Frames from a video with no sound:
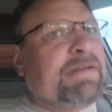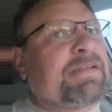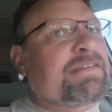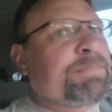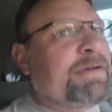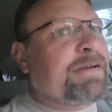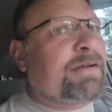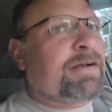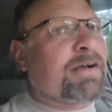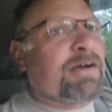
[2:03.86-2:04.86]
been it's been
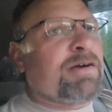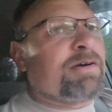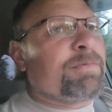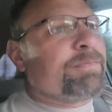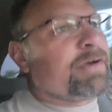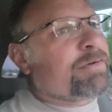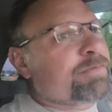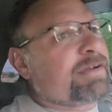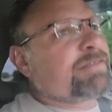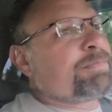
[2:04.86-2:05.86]
a, a, a
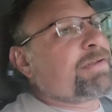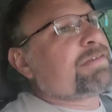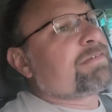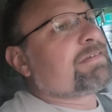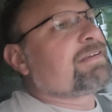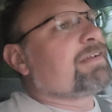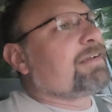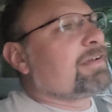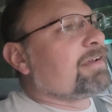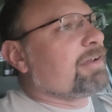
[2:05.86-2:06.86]
it's been
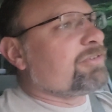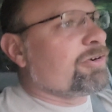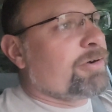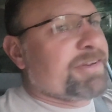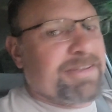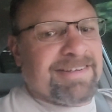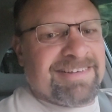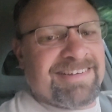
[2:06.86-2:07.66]
a journey,